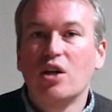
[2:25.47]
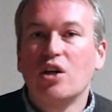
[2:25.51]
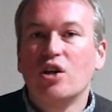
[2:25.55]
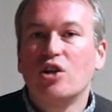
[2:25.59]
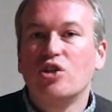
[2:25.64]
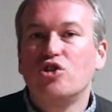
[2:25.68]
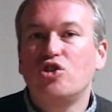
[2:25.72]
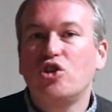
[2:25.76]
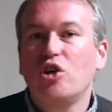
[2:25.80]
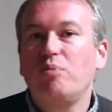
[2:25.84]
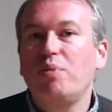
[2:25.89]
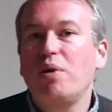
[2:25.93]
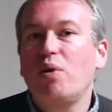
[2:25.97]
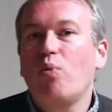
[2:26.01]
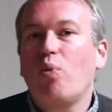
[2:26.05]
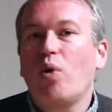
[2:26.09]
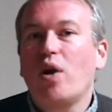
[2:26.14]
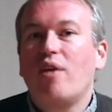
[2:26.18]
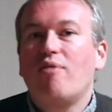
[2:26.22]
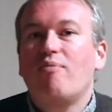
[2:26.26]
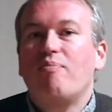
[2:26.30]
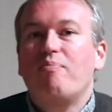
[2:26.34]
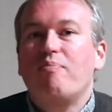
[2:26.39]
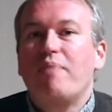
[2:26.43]
should be one
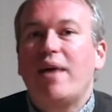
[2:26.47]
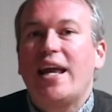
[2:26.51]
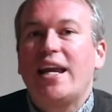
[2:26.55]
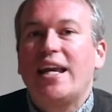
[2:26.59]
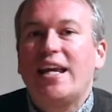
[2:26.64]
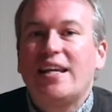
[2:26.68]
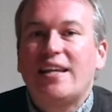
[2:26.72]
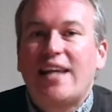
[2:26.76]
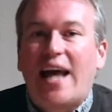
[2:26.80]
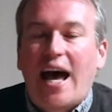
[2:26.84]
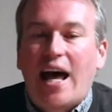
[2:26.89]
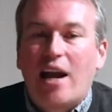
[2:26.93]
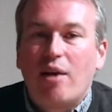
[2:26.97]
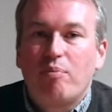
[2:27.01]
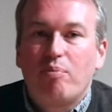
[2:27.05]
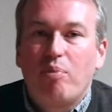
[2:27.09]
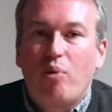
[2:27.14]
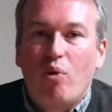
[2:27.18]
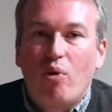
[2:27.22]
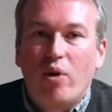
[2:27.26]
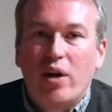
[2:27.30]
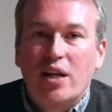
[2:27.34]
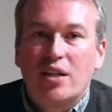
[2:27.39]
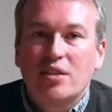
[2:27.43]
of many data
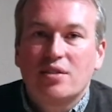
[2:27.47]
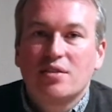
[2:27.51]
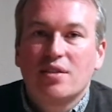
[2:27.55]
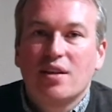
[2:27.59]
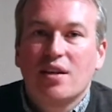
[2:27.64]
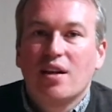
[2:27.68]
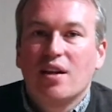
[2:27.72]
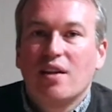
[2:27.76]
points